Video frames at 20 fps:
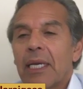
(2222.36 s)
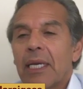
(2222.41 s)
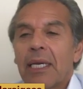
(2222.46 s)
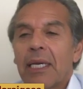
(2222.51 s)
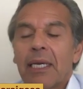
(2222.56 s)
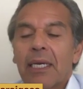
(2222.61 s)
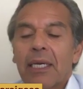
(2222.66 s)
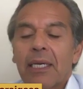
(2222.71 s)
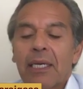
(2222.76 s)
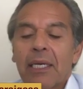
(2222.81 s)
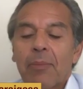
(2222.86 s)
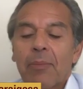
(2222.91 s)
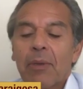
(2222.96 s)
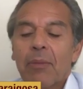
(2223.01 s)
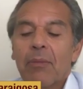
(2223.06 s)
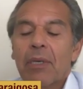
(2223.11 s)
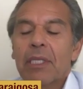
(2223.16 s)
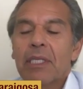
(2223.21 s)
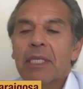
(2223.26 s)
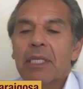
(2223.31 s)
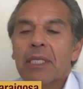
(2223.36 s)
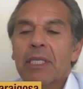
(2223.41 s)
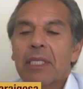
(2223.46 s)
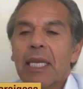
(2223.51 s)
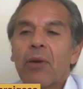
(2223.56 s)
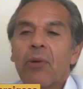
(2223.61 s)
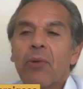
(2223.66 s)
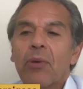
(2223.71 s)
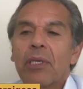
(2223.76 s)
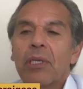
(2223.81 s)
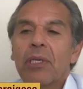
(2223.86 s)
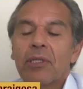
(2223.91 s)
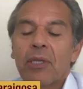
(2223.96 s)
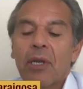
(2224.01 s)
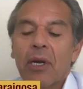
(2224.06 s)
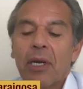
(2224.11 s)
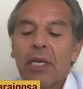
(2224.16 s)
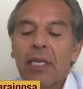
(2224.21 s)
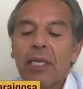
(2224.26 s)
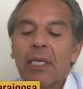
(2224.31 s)
a couple of months later, we
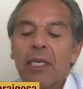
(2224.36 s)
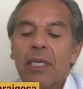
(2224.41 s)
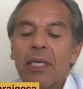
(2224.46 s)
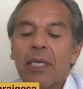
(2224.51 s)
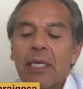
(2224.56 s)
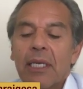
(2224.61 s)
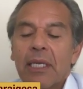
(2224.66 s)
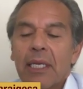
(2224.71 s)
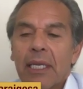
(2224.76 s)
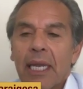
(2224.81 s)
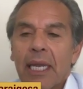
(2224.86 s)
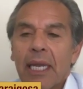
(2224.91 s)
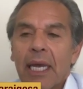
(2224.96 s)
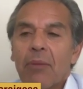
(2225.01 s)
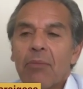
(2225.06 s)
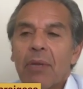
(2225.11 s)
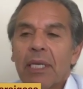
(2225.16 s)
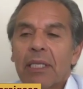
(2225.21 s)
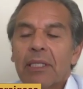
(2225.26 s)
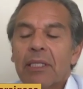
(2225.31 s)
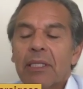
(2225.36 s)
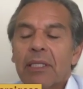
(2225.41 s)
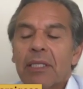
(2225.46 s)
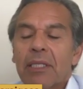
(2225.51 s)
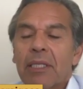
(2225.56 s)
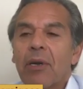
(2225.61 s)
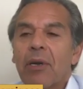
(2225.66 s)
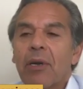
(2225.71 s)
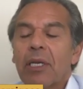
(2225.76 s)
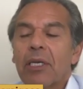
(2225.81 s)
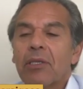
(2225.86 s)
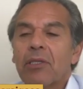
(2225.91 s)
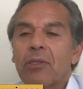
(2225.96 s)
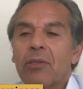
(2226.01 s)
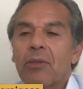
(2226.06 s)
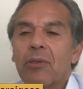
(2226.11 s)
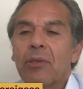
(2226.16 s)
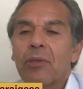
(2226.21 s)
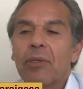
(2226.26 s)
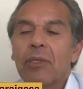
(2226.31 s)
started United Mexican American
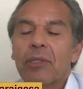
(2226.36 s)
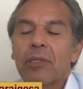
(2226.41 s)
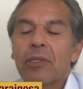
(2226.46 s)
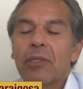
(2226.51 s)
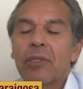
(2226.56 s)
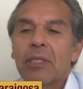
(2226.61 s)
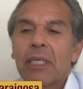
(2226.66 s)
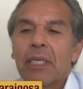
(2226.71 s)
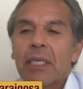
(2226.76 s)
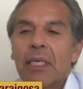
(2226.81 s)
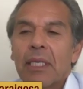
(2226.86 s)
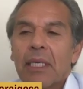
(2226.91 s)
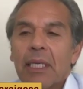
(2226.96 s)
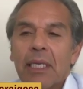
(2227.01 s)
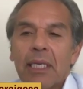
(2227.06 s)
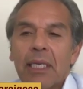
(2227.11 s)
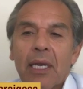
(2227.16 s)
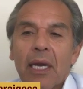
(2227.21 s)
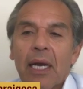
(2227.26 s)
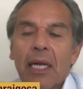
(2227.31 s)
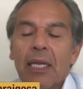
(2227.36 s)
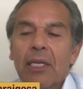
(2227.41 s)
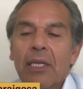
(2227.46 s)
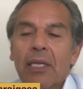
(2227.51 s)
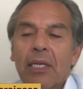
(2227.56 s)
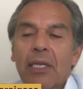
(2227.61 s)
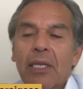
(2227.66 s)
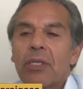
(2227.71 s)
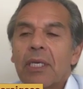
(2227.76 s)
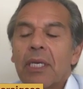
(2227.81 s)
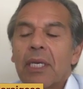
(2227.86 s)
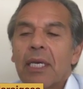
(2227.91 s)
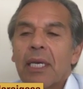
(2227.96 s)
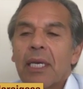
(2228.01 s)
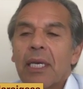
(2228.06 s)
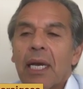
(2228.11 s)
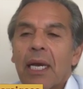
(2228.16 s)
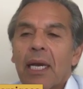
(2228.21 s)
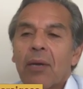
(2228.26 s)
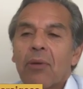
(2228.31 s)
Students. In college,
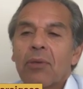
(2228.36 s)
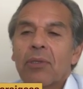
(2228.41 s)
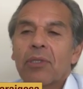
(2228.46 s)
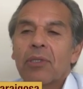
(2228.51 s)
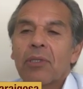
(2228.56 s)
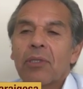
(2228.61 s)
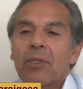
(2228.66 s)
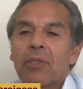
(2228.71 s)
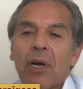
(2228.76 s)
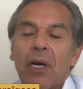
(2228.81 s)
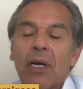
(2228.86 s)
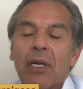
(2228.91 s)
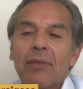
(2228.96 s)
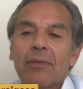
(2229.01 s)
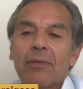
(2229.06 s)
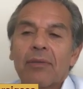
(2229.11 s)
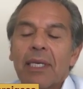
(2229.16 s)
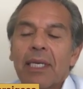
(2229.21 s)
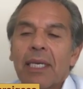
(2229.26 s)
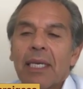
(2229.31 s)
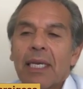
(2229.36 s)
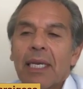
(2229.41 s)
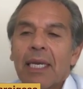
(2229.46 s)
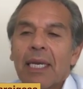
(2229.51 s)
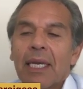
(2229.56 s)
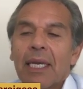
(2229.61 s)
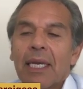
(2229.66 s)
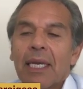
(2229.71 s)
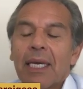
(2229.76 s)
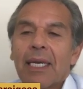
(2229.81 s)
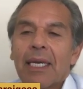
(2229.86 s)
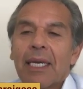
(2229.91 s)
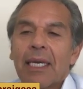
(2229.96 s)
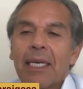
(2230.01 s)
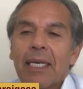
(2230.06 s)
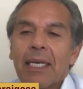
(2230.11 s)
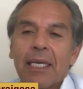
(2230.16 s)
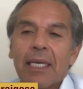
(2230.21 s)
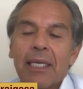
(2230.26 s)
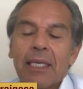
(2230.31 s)
I was involved
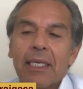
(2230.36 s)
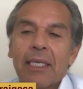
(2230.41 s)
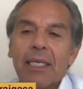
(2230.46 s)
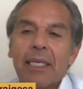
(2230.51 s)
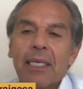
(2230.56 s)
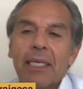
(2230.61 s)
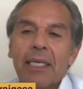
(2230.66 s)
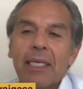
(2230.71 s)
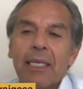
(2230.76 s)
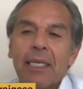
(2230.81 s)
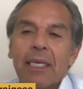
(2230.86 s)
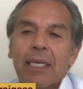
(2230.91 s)
in